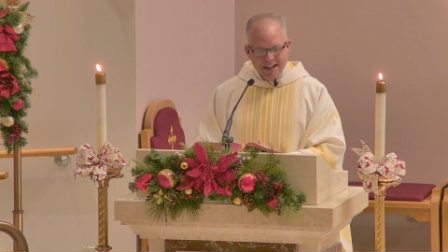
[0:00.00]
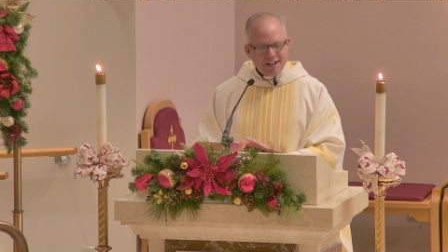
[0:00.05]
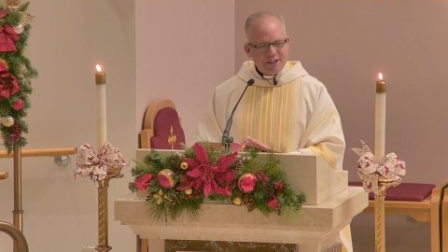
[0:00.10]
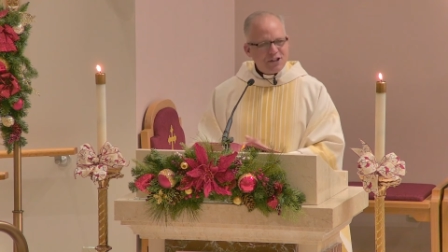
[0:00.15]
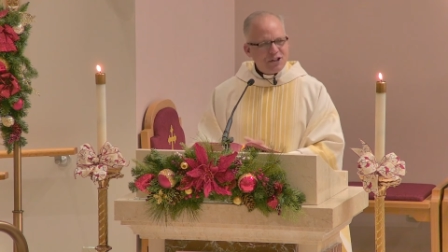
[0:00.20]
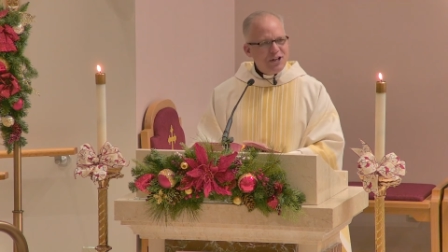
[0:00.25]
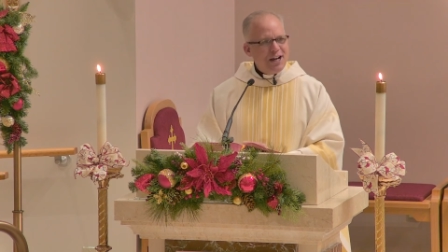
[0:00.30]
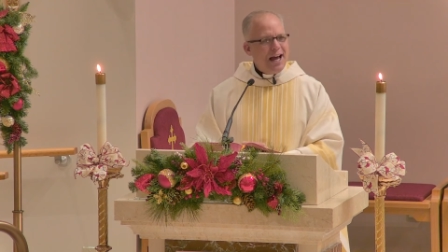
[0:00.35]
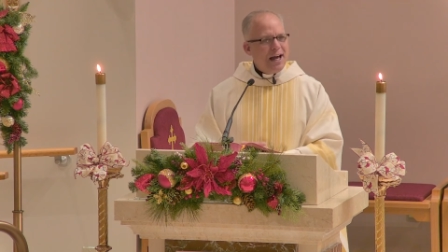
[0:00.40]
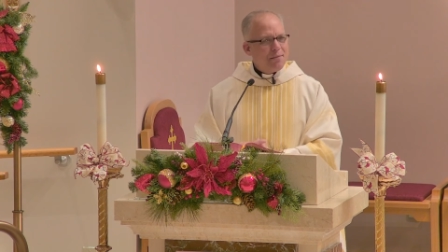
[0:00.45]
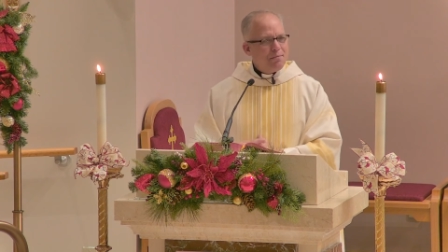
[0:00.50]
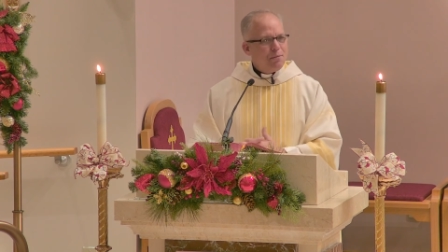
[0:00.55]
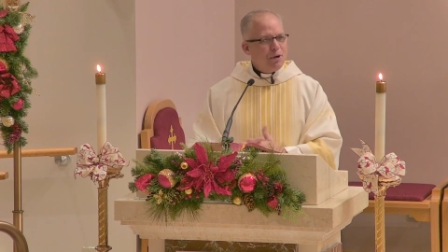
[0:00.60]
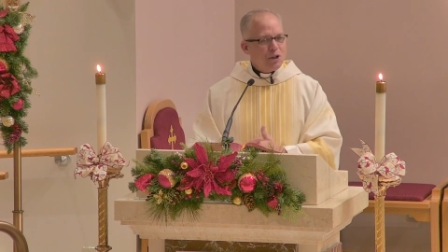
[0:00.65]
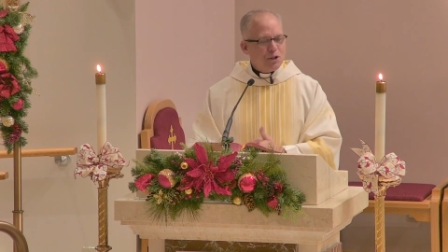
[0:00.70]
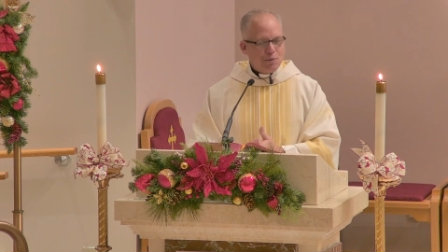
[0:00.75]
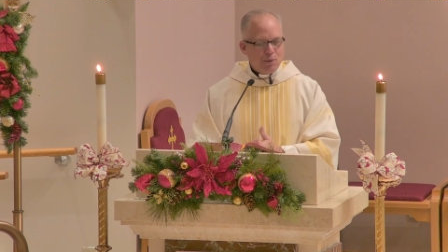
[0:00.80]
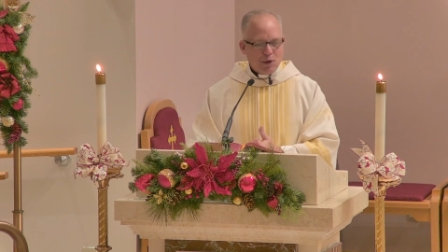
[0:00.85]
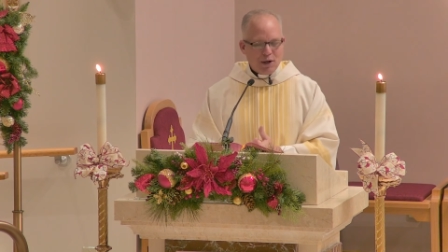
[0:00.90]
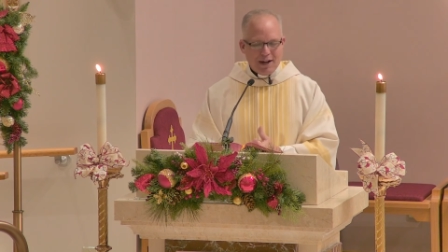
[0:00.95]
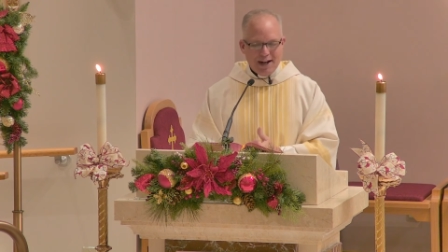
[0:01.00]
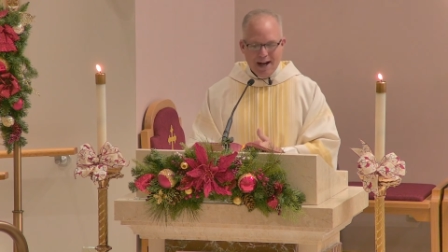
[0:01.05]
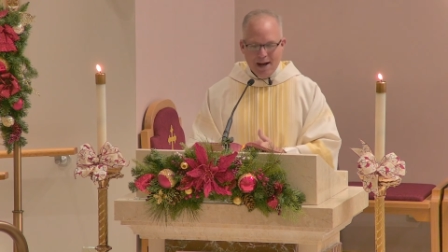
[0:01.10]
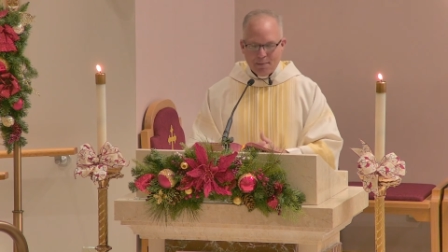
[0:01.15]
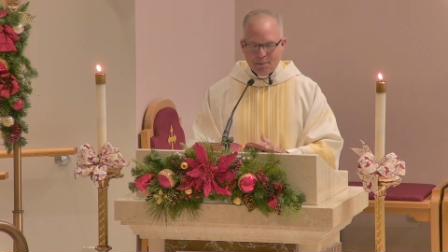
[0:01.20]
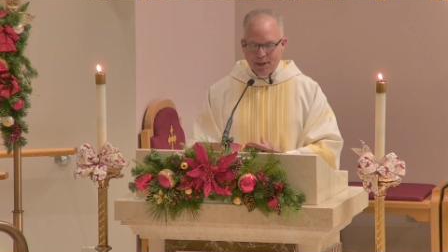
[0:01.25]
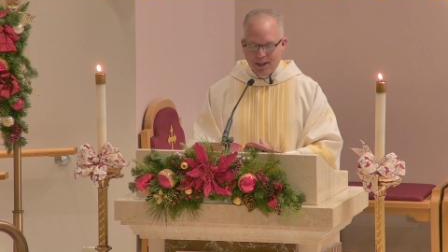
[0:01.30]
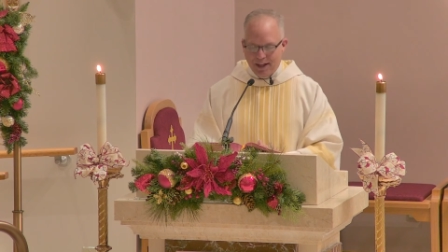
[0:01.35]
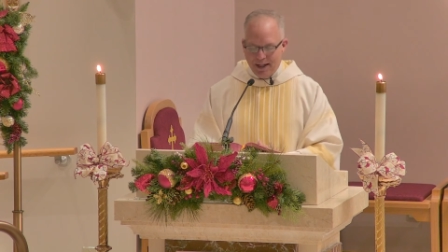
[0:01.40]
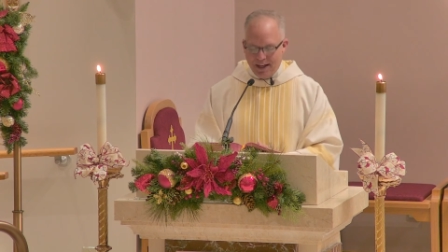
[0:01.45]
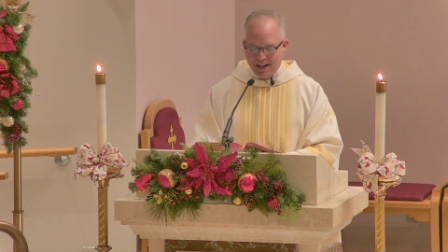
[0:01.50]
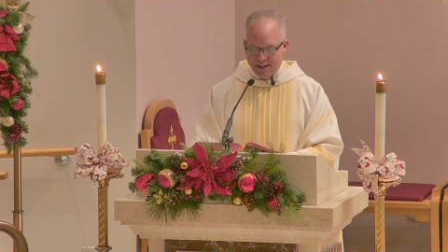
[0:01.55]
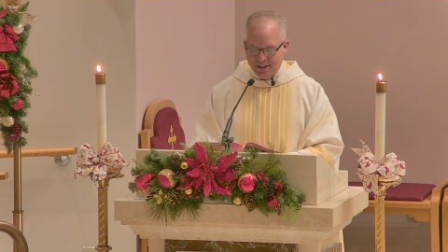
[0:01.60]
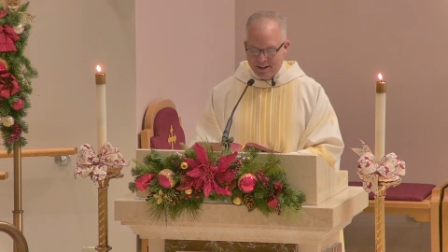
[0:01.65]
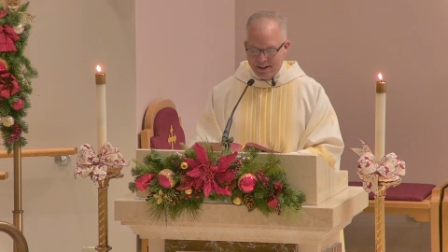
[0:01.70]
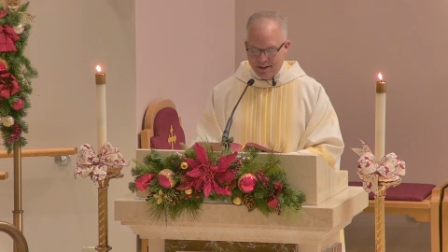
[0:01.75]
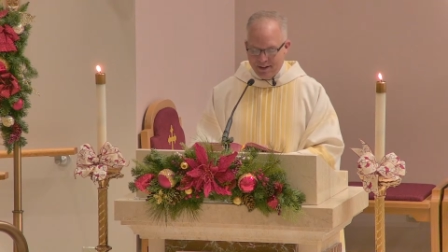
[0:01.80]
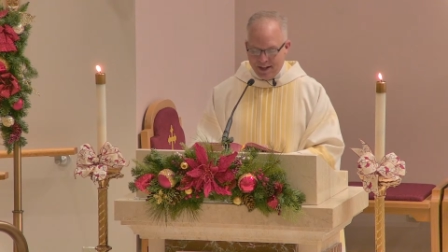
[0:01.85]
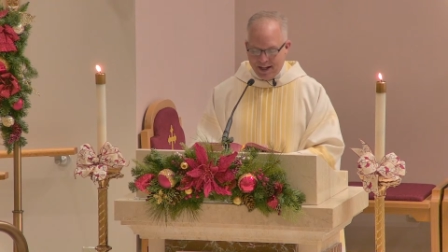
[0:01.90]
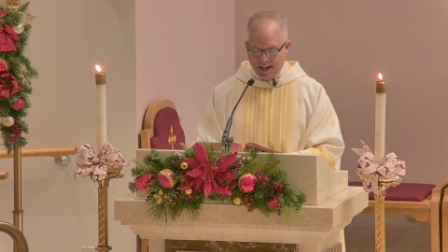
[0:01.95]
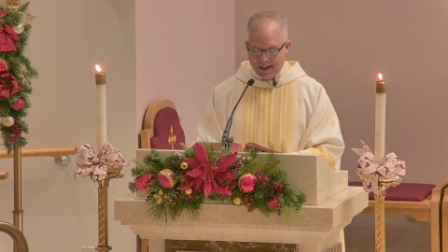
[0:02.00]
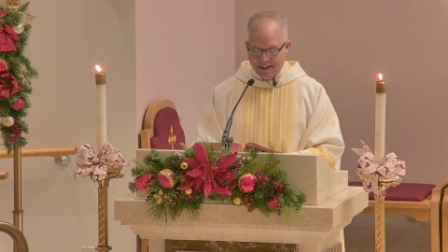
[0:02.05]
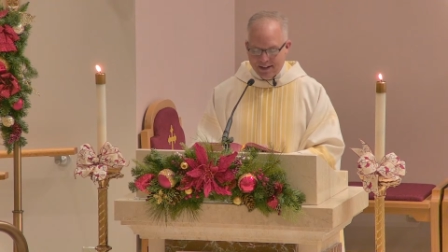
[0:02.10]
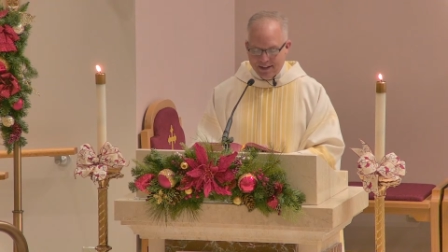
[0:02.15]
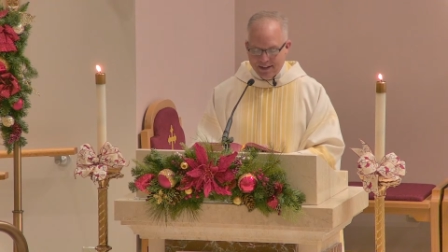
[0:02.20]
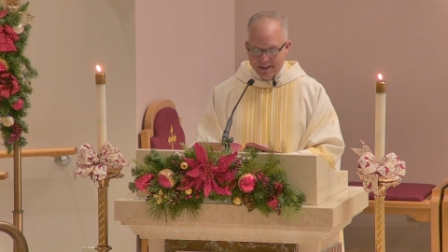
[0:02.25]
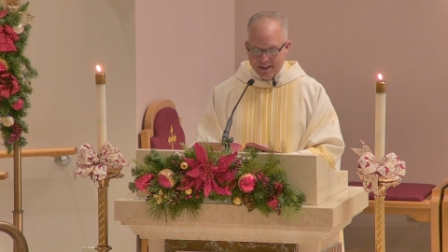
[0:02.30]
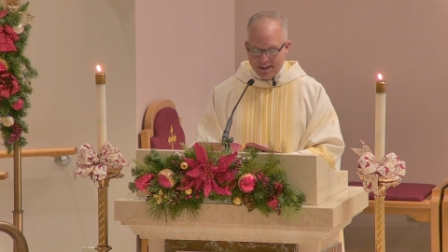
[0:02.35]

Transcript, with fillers: It's not much more complicated than that.